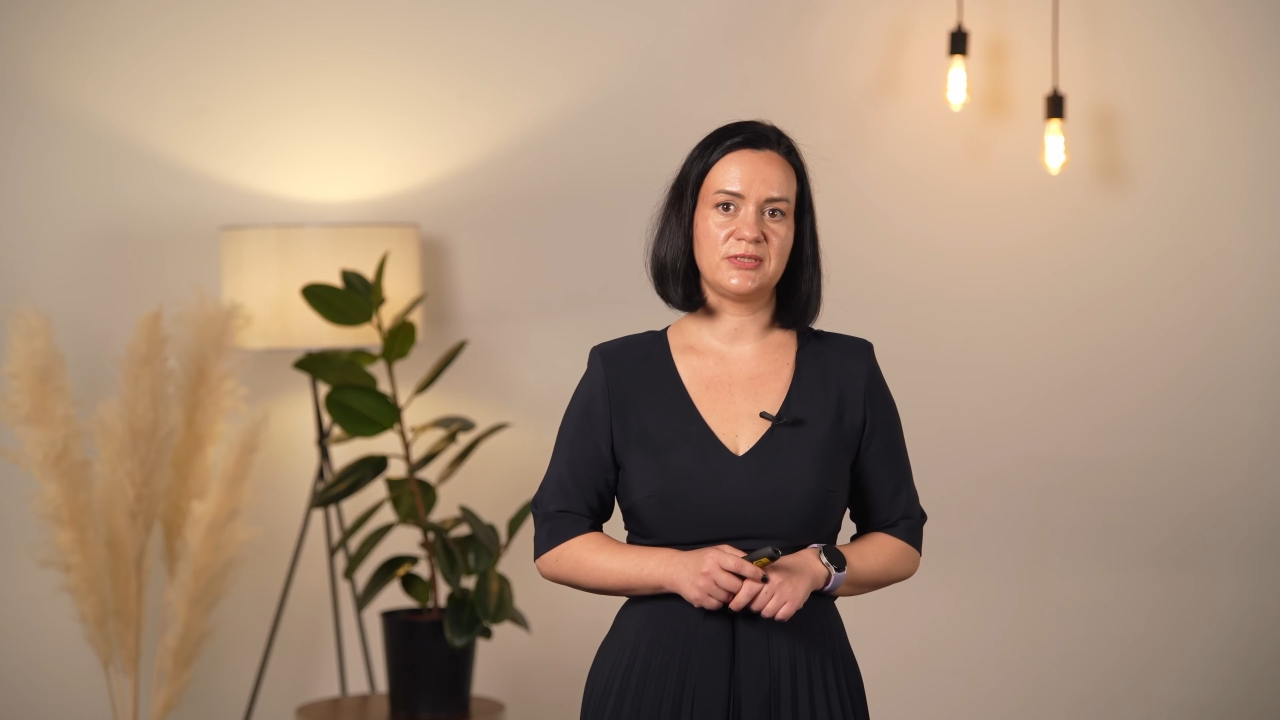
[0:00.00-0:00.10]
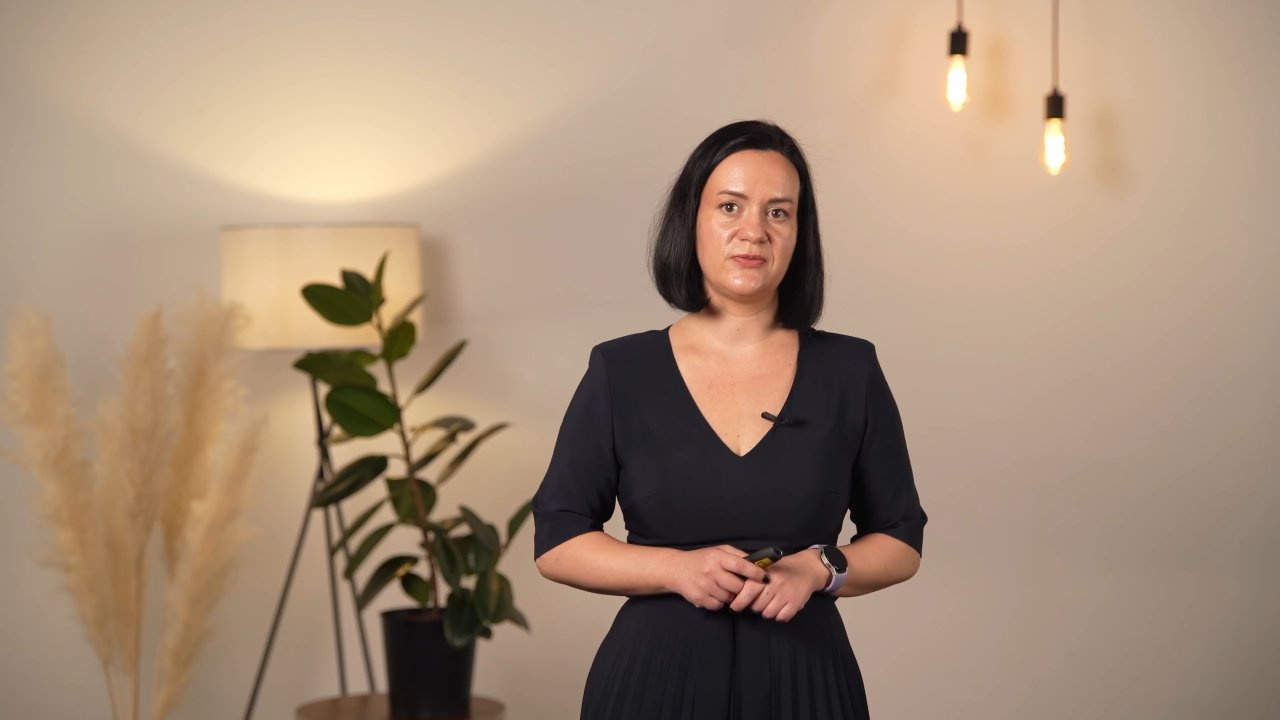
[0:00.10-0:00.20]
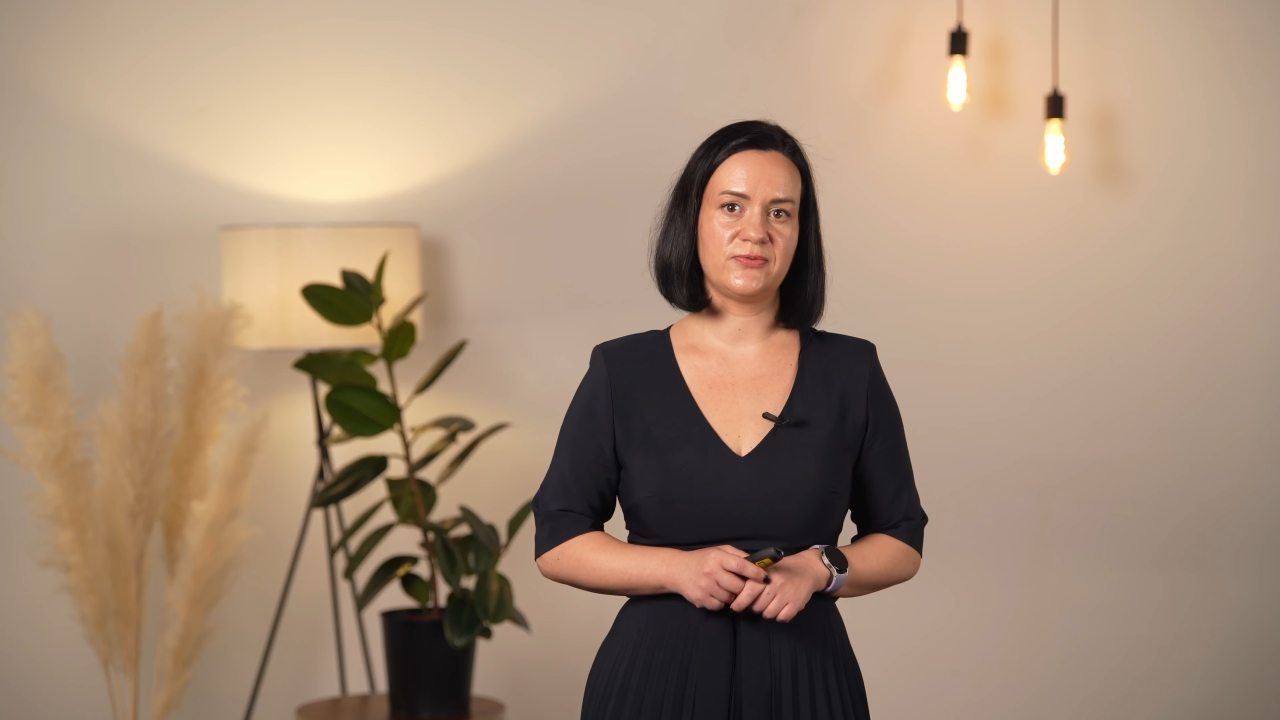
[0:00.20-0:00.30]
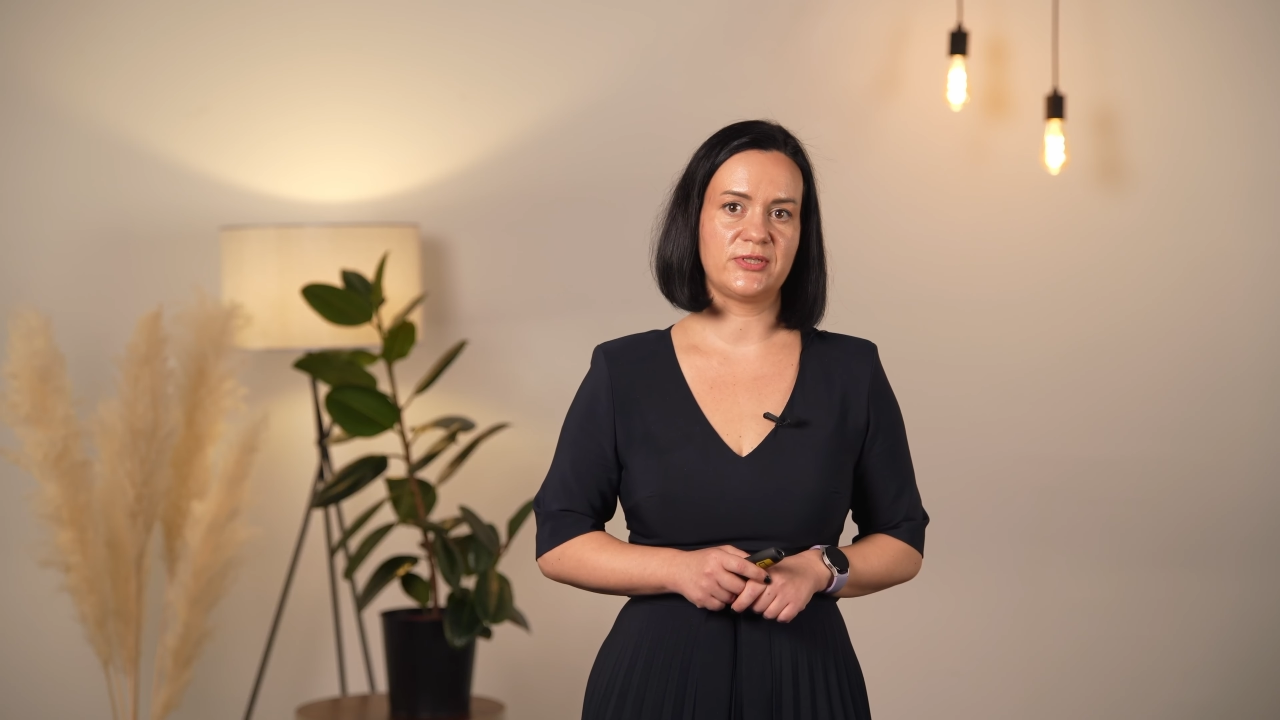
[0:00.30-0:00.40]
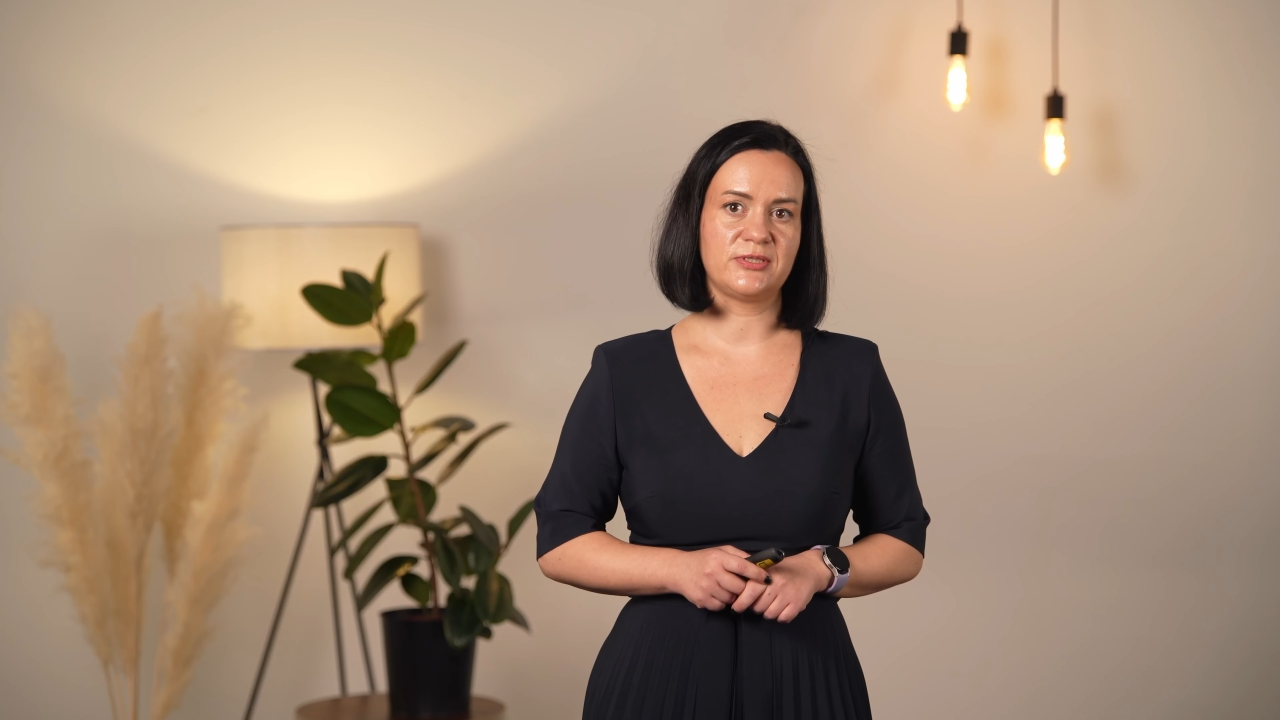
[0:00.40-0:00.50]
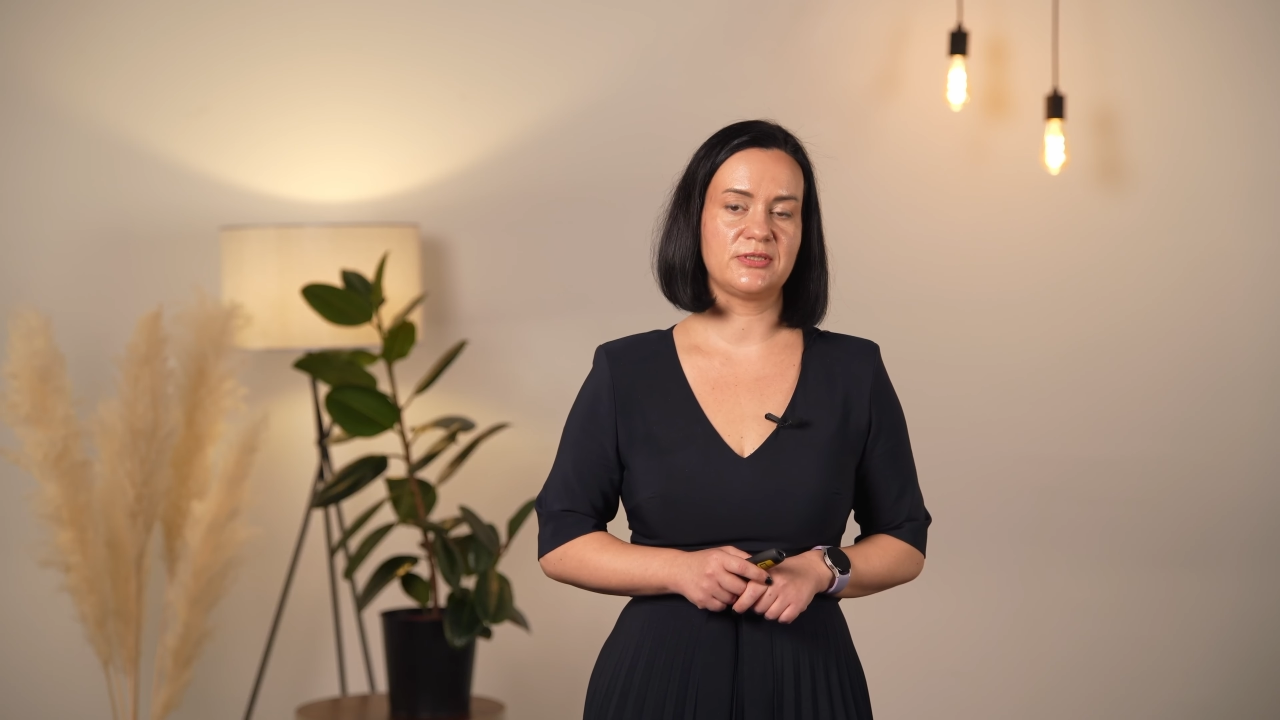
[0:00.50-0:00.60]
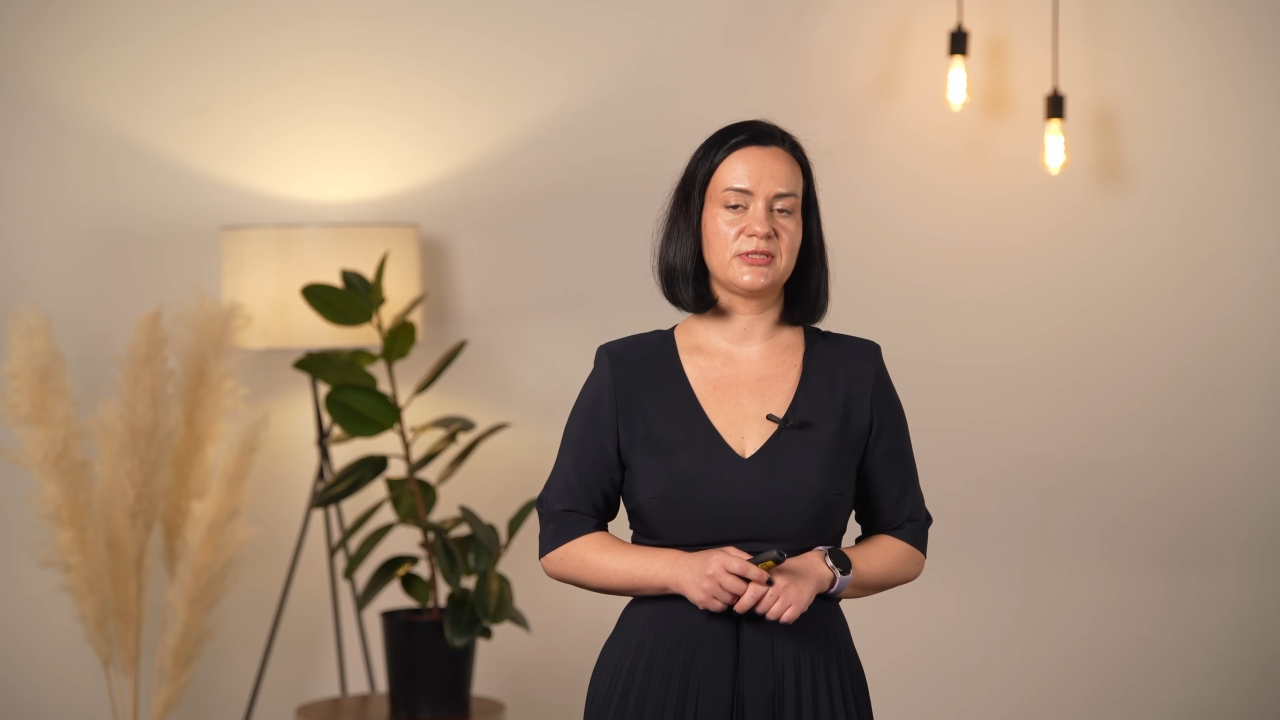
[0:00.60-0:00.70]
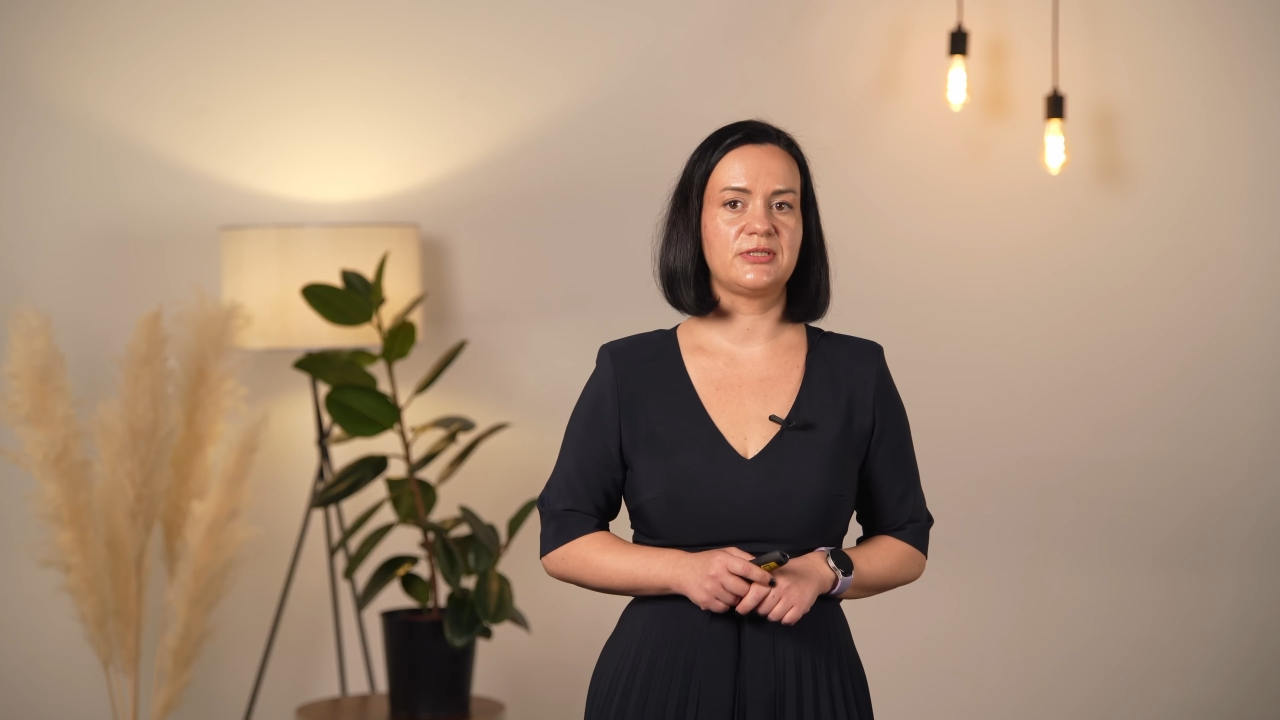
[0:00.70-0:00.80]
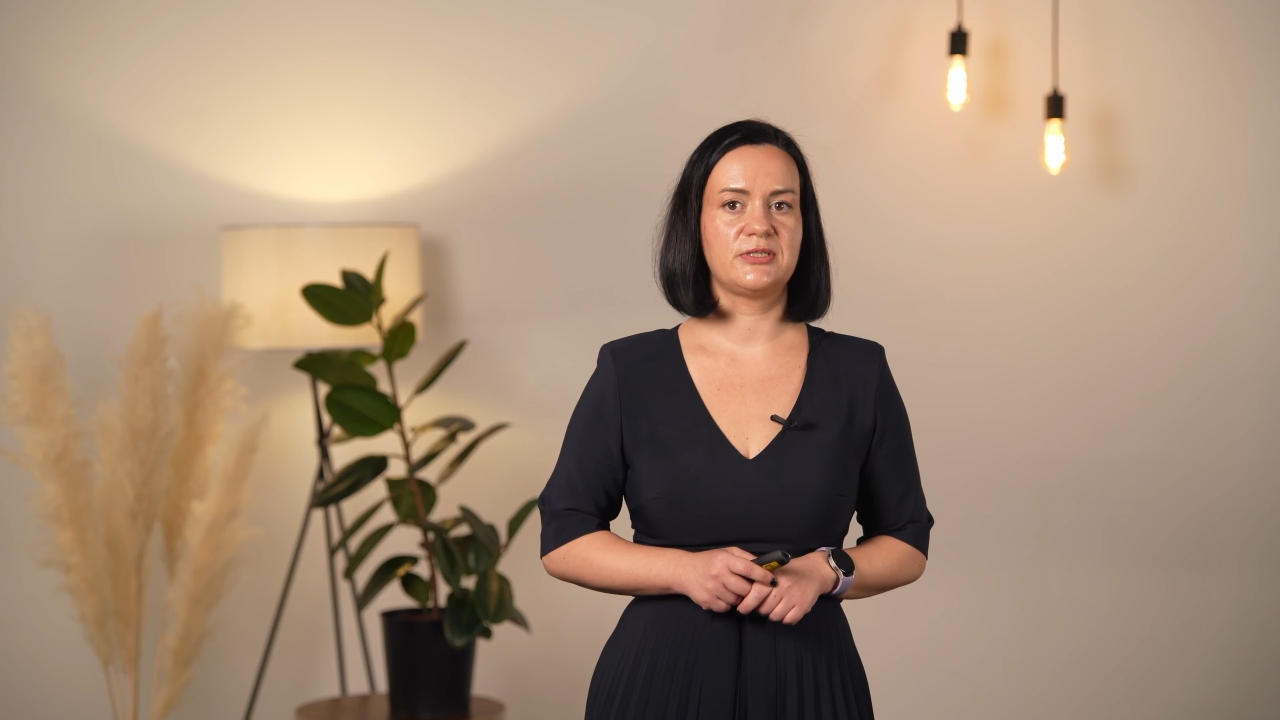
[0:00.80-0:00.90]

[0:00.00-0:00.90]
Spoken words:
different